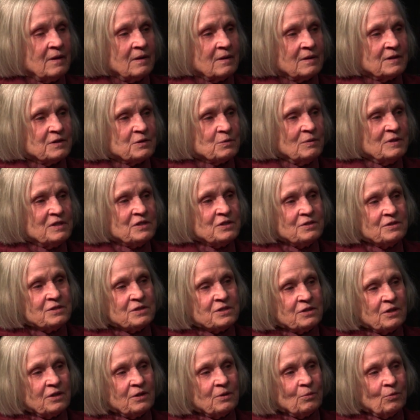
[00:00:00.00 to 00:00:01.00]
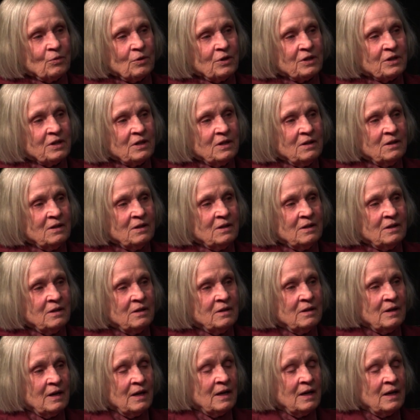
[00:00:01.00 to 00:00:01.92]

Because once you start working in